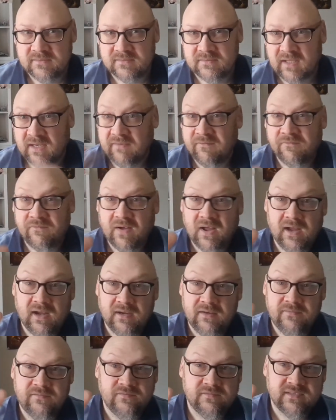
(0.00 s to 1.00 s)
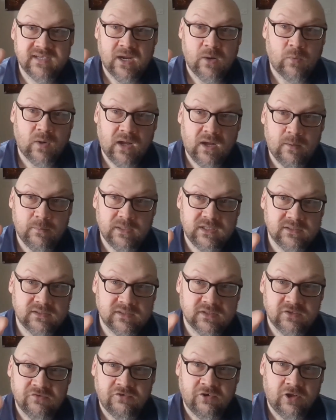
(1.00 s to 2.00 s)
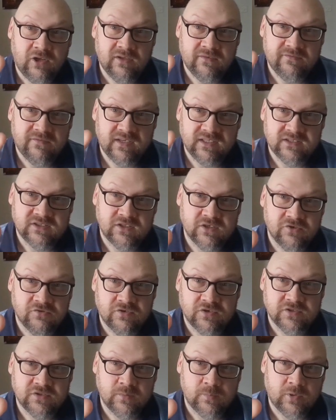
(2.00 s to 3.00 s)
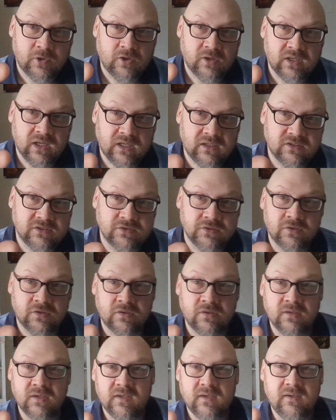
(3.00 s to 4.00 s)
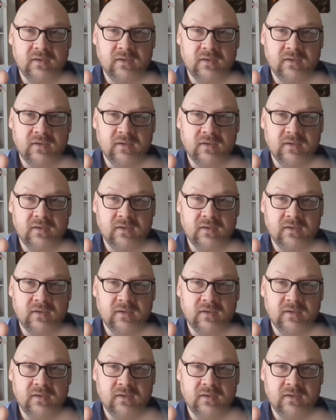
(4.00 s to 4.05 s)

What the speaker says: like 5 Tau armies and they're all advancing across the board like so,